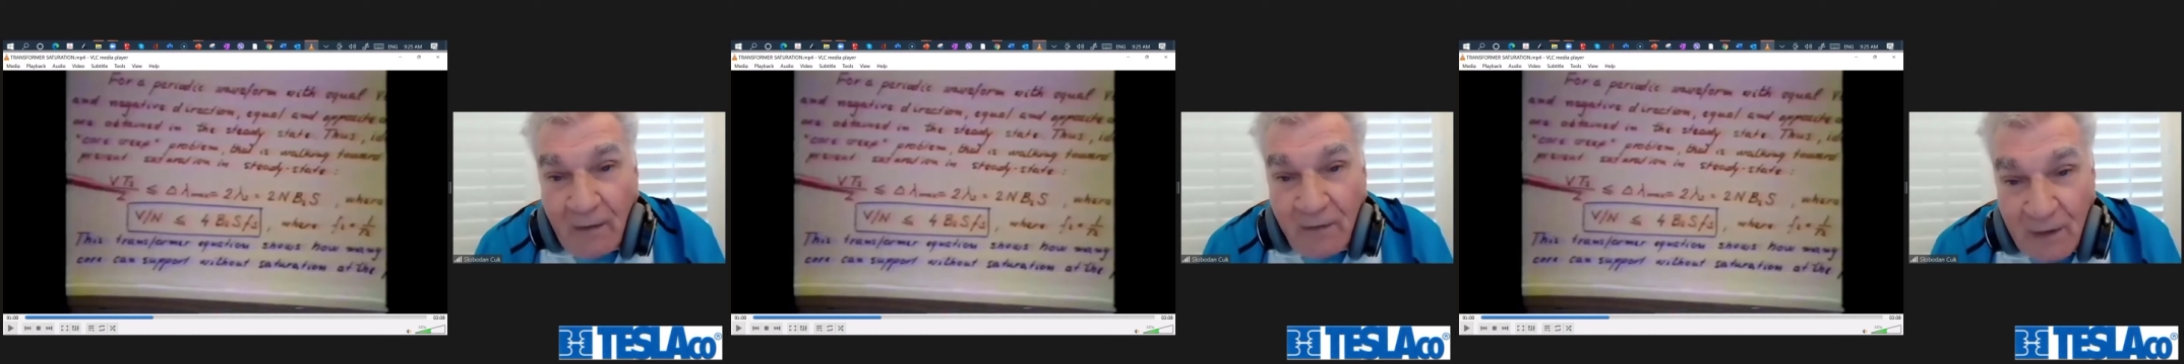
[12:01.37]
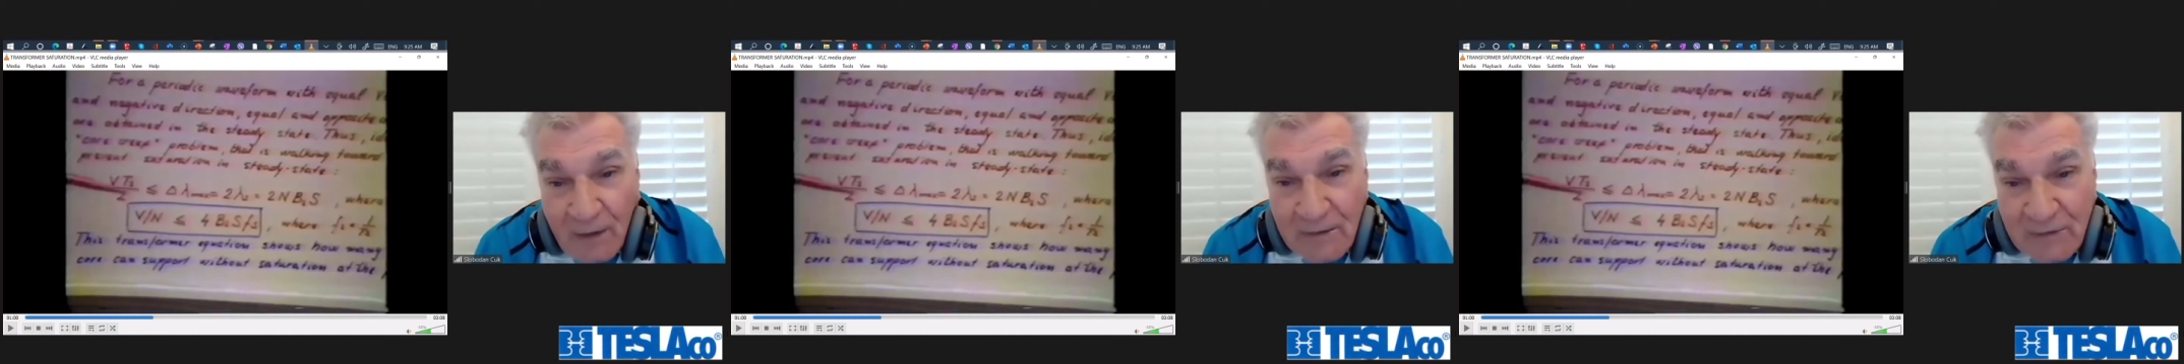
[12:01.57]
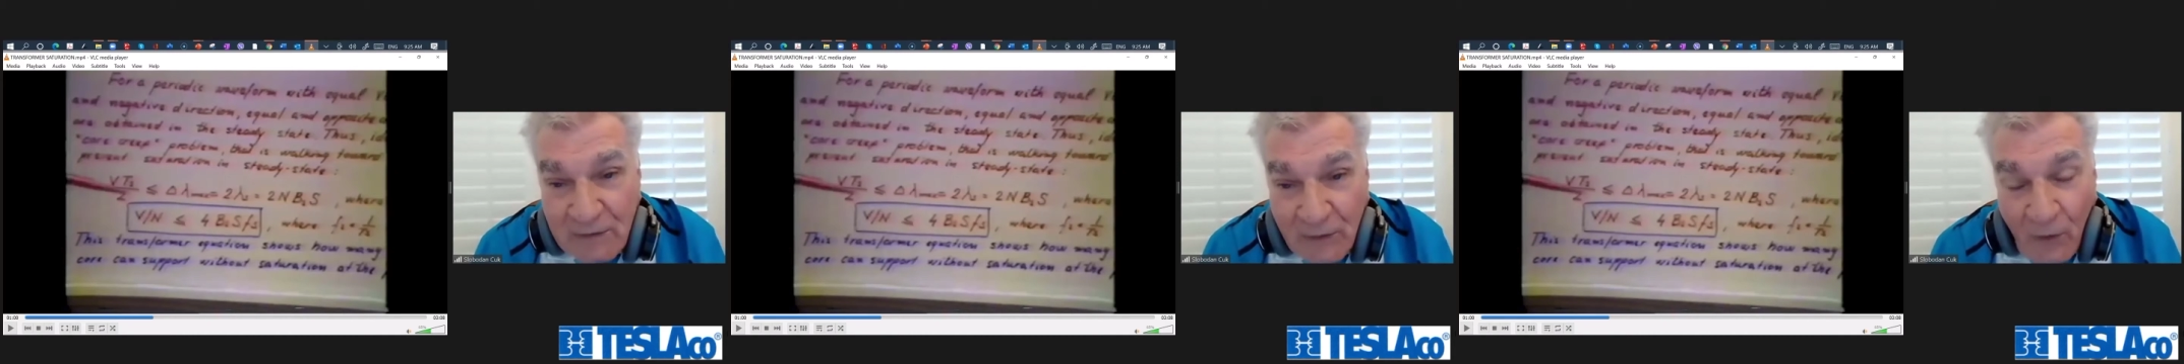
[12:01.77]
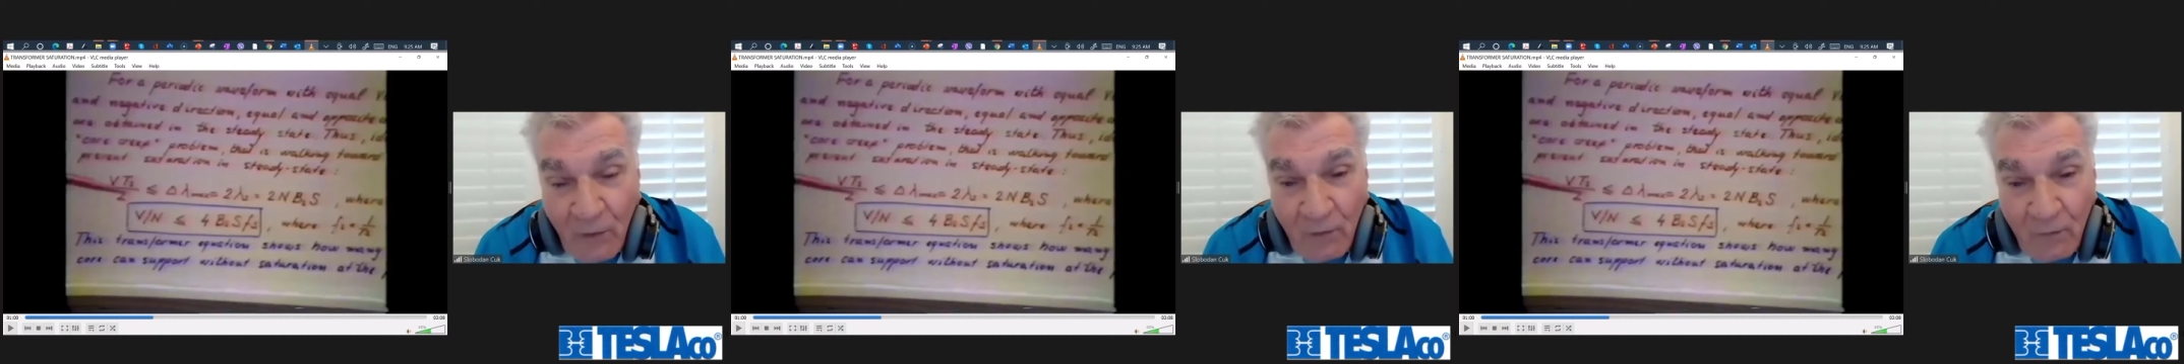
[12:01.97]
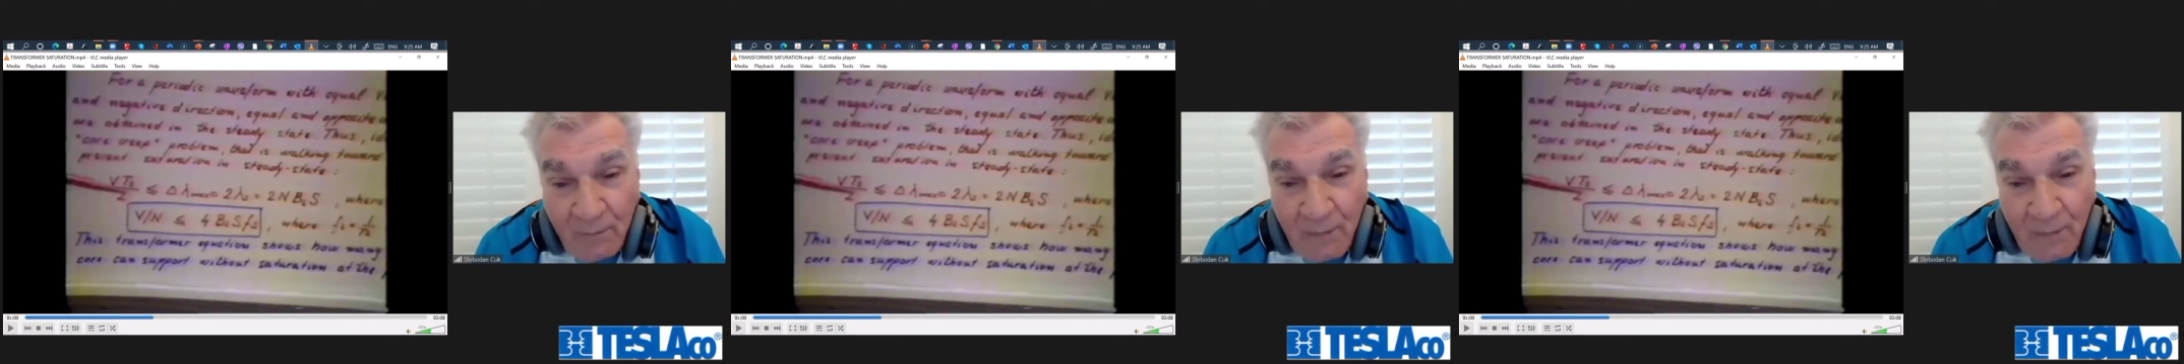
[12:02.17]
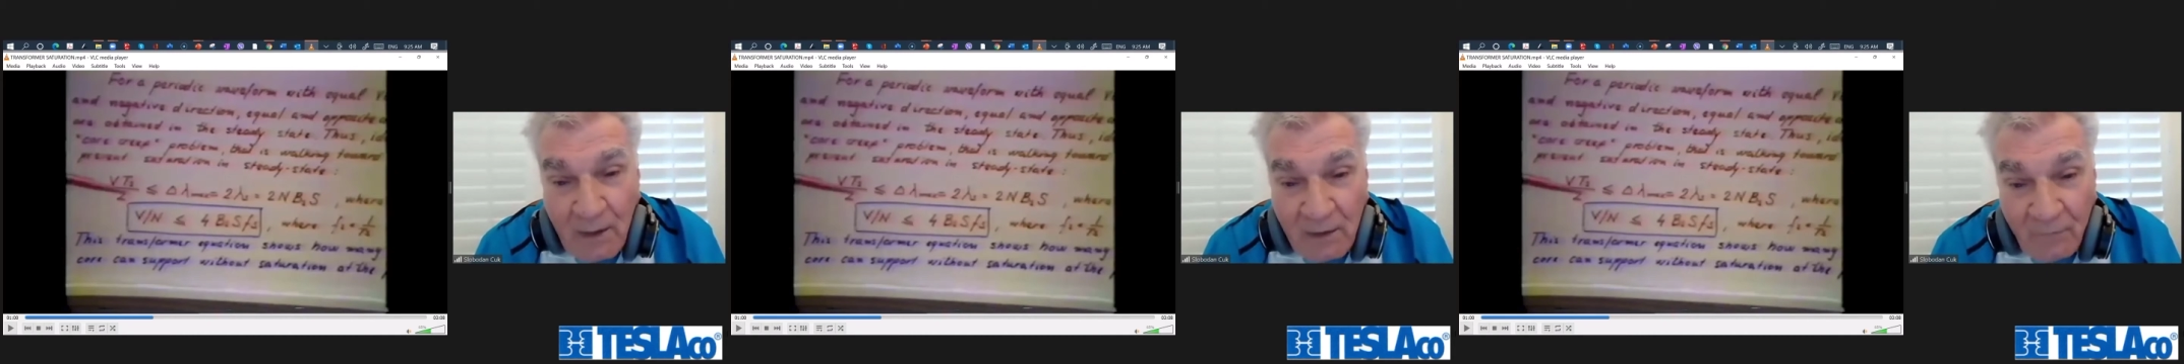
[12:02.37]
years ago, my